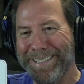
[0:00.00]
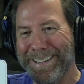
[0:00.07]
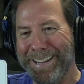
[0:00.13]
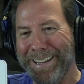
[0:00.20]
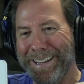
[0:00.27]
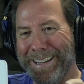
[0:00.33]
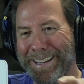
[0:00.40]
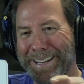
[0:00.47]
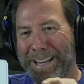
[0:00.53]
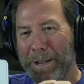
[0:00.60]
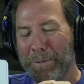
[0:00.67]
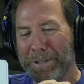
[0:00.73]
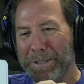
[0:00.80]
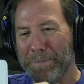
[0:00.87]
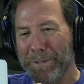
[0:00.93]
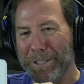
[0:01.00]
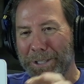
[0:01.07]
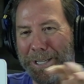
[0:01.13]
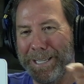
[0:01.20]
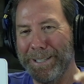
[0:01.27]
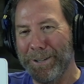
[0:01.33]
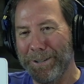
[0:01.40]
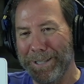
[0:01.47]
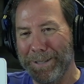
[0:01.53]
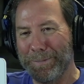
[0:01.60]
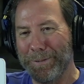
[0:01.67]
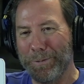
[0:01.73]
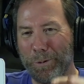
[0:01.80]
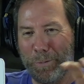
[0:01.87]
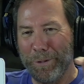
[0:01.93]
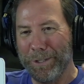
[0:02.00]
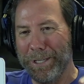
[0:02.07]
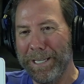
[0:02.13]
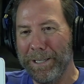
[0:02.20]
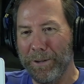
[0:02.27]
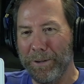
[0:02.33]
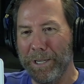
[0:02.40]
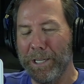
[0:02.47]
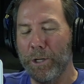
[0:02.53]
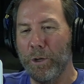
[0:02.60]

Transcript: And that was a machine learning before machine learning.